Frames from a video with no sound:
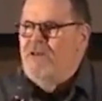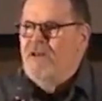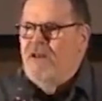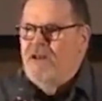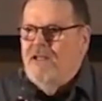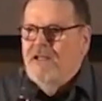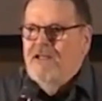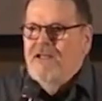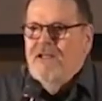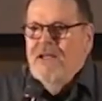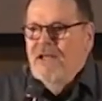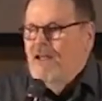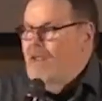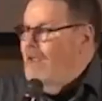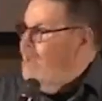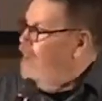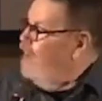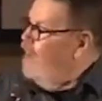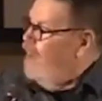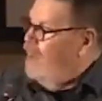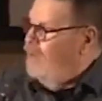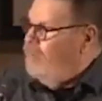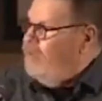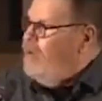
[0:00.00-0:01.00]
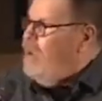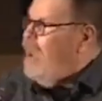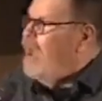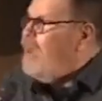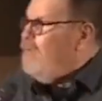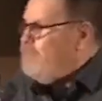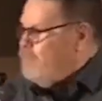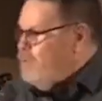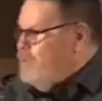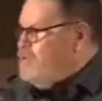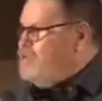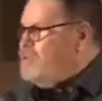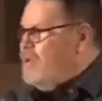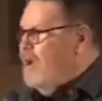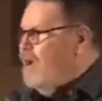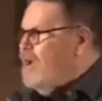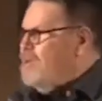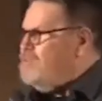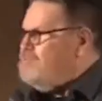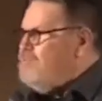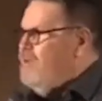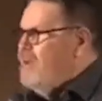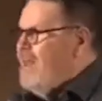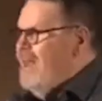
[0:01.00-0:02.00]
if then uh, we got to preach
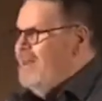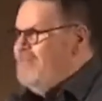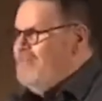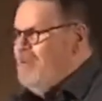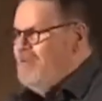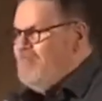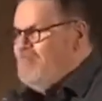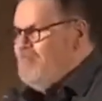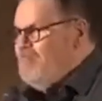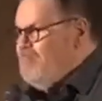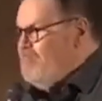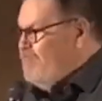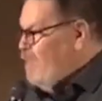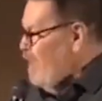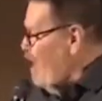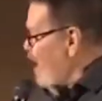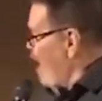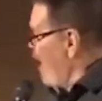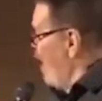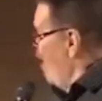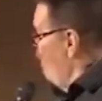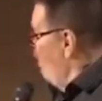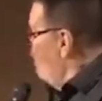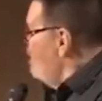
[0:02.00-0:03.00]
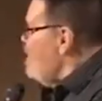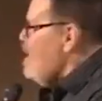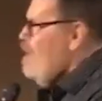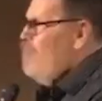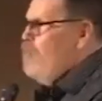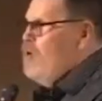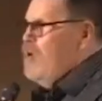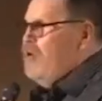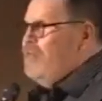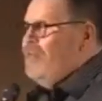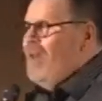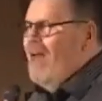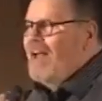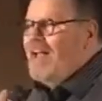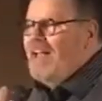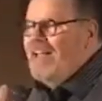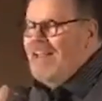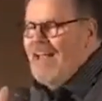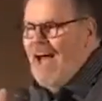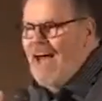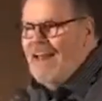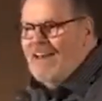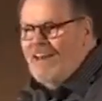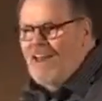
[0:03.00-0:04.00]
the gospel, hadn't we? Wasn't that wonderful?
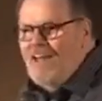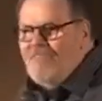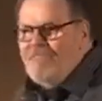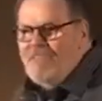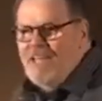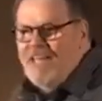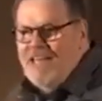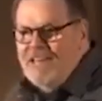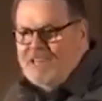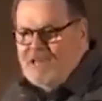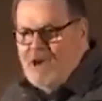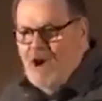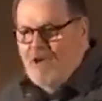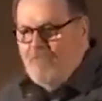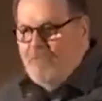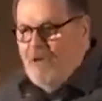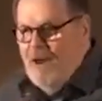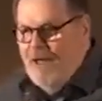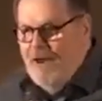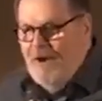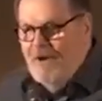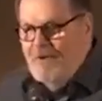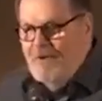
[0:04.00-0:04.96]
Like, I love the guitar